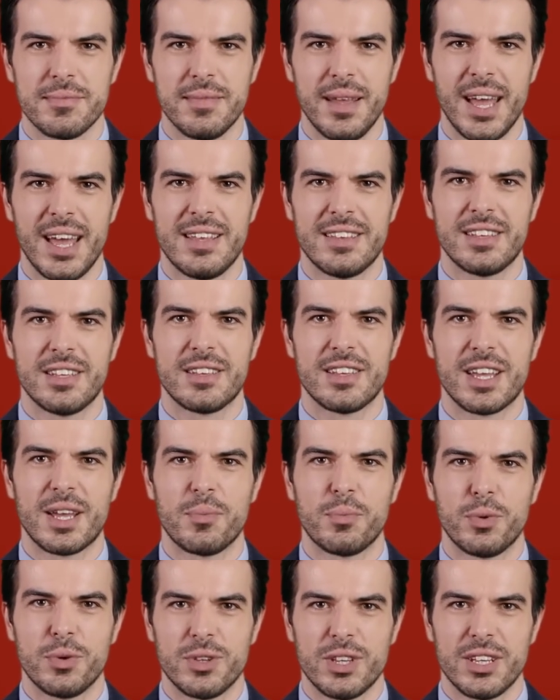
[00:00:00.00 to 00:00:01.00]
SSA
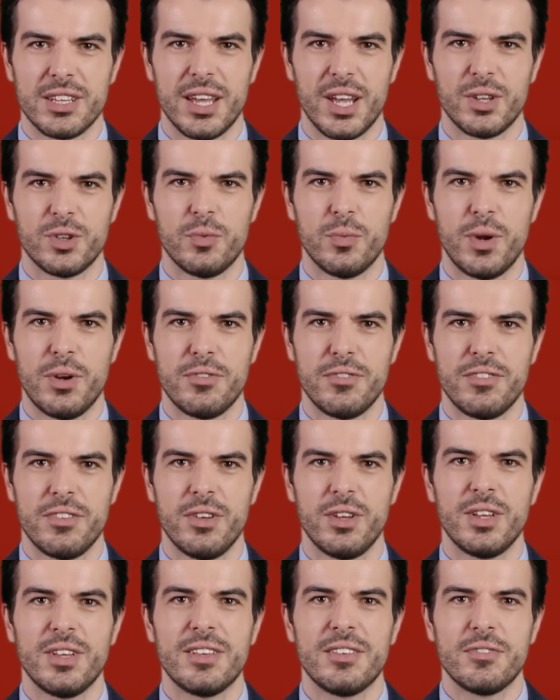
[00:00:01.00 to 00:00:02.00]
will deduct
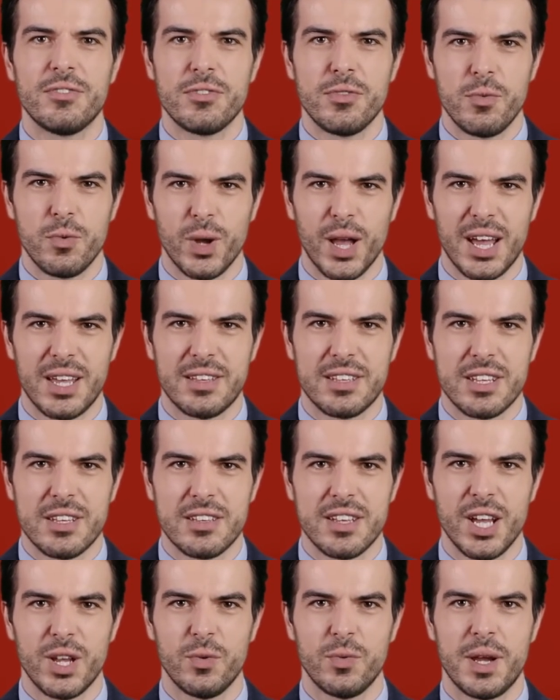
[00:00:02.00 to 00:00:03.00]
1/3 of the full
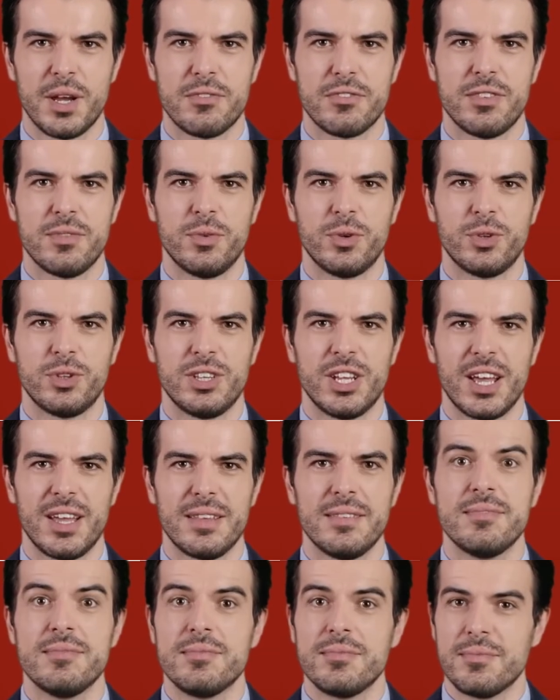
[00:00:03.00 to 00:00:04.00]
SSI rate from your
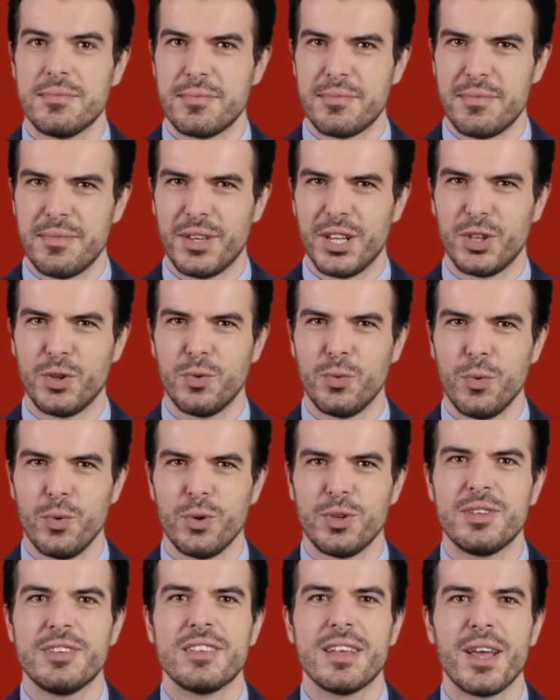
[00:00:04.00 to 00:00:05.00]
check. This rule
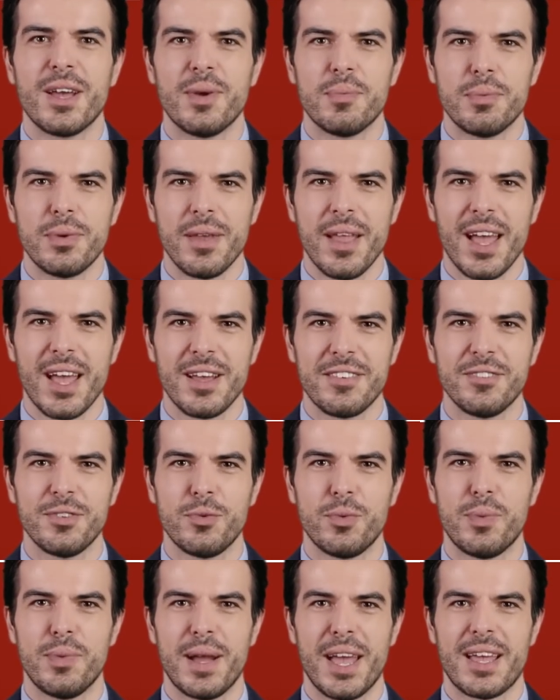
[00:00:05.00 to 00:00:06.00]
does not apply if
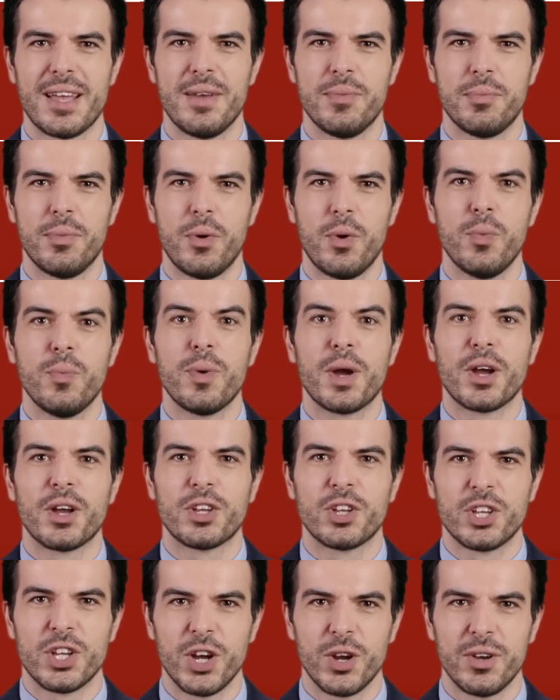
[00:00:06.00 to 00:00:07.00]
you are paying a pro rata
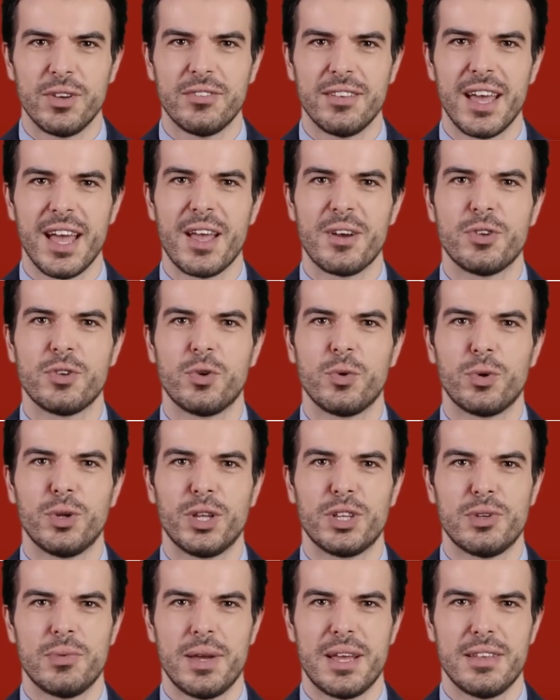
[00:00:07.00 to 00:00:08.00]
share of the household
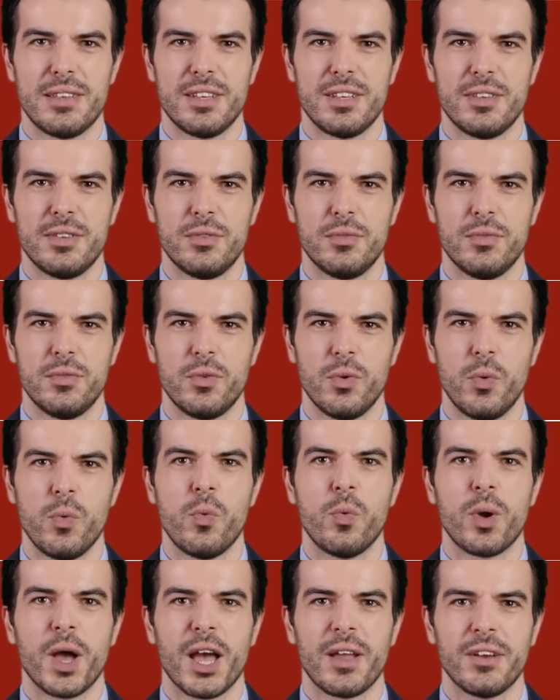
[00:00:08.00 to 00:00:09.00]
expenses,
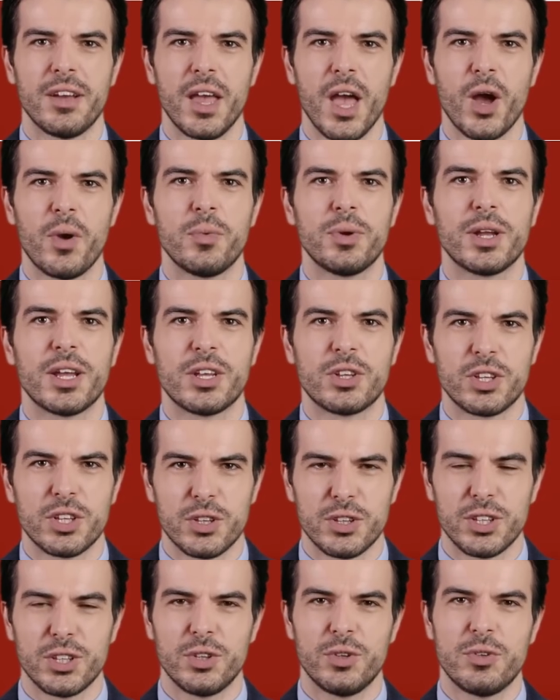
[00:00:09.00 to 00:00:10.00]
or have an
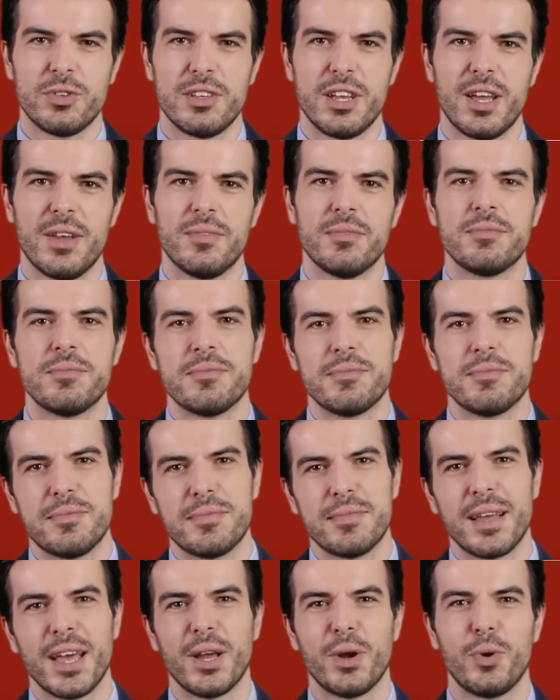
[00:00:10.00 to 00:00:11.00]
obligation to do so.
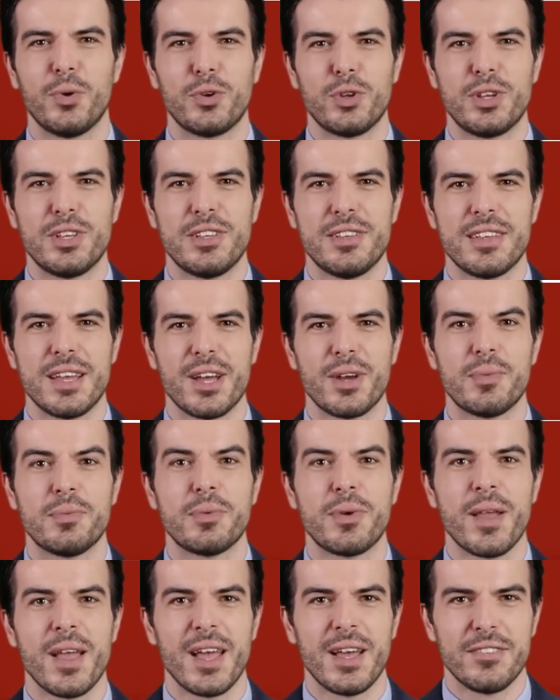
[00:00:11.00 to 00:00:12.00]
It also does not
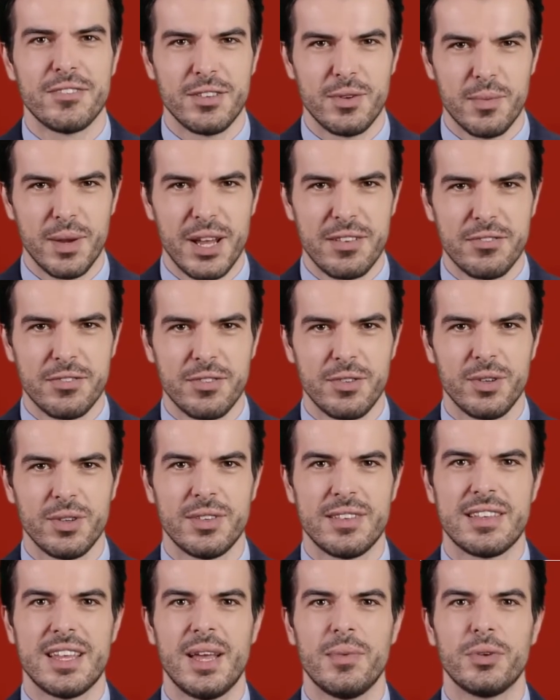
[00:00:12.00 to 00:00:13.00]
apply if you buy
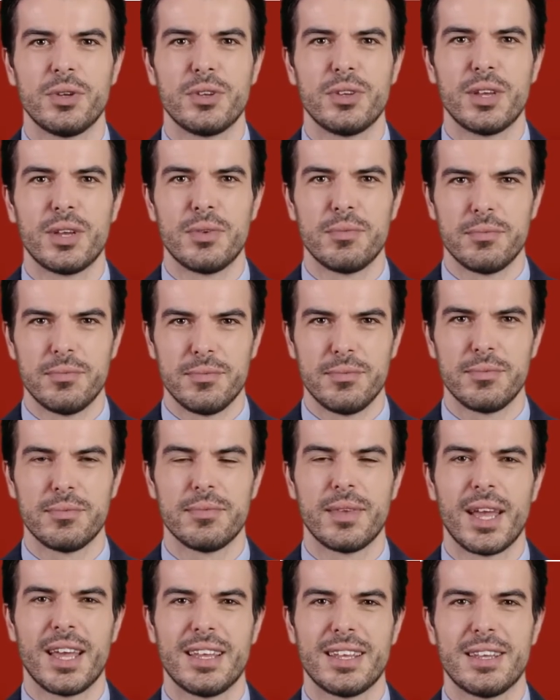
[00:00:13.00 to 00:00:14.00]
food separately.
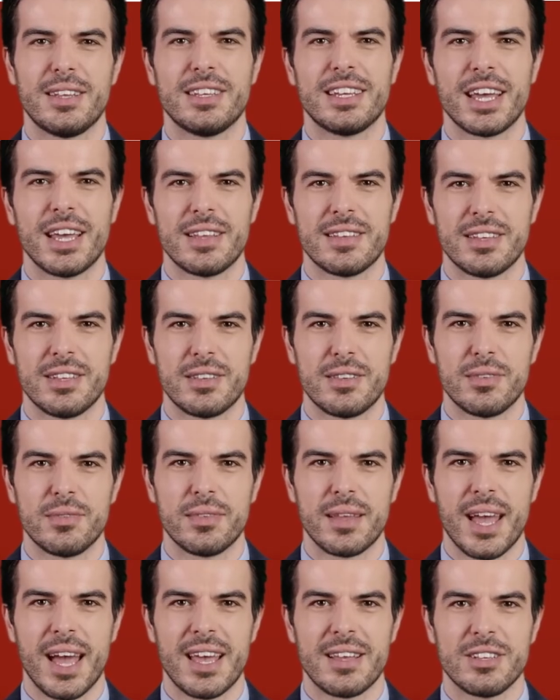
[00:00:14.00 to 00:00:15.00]
In these cases,
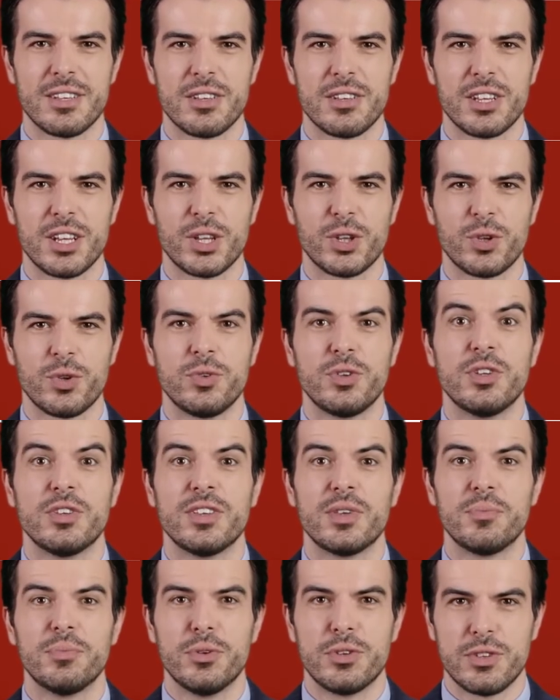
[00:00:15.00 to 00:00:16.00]
SSA uses
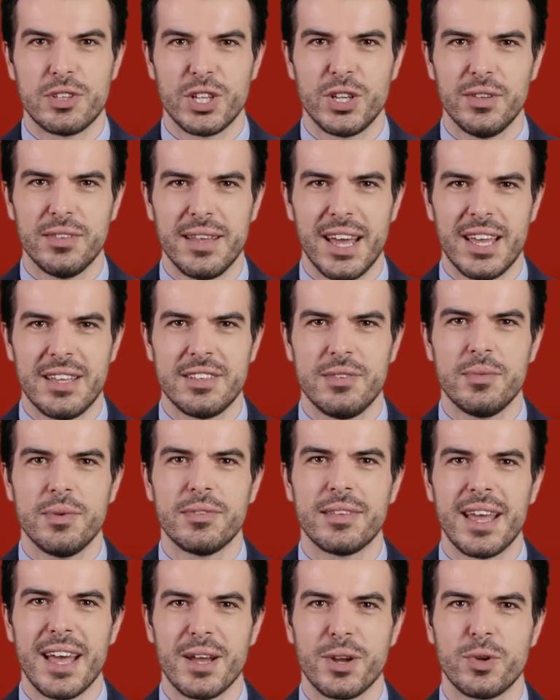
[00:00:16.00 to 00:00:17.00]
the Presumed
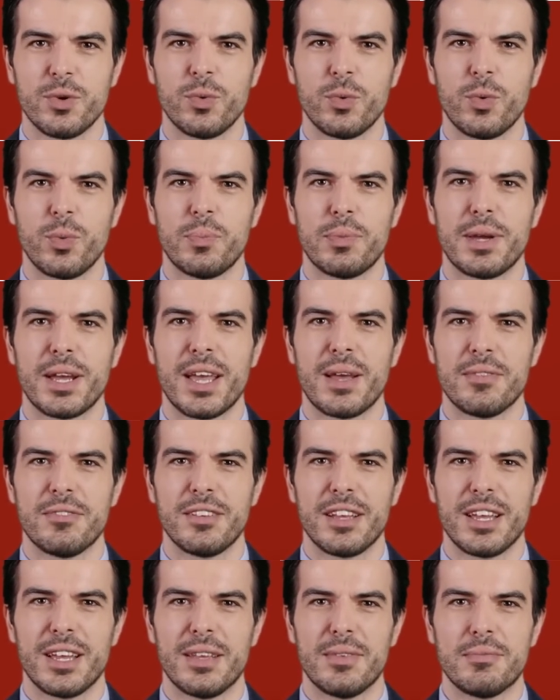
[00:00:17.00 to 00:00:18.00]
Maximum Value Rule
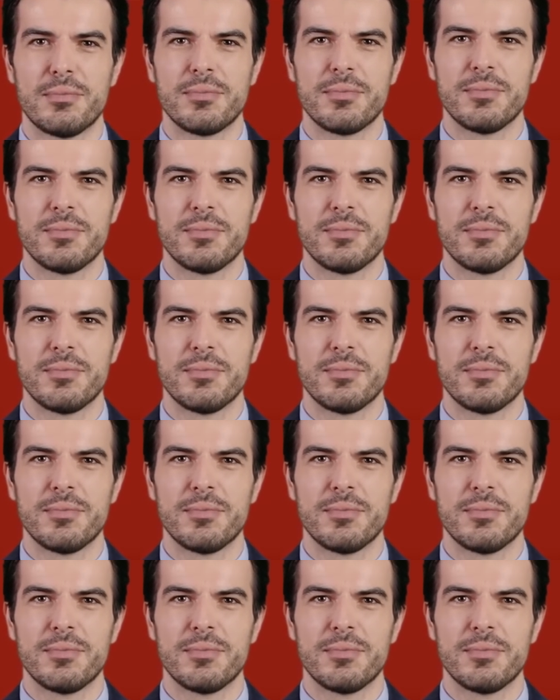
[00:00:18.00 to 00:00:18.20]
PMV.